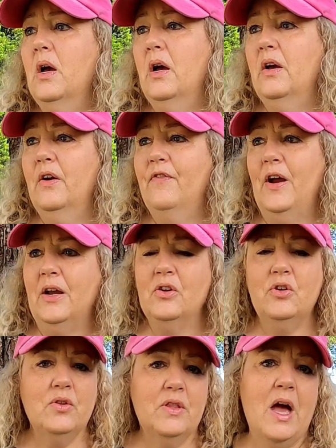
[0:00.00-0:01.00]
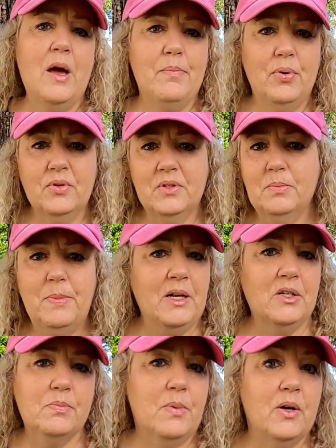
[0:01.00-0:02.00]
uh, if I can do that, pull the
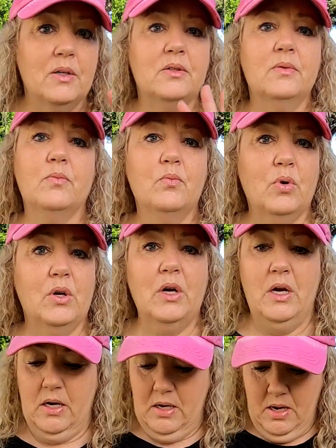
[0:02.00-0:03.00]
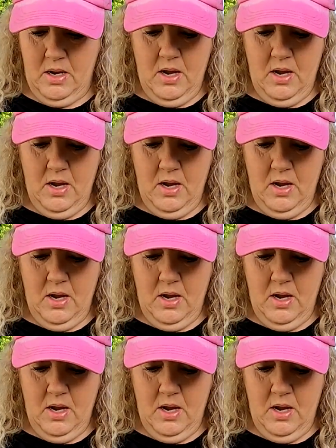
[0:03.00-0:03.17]
Spanish moss, we're good.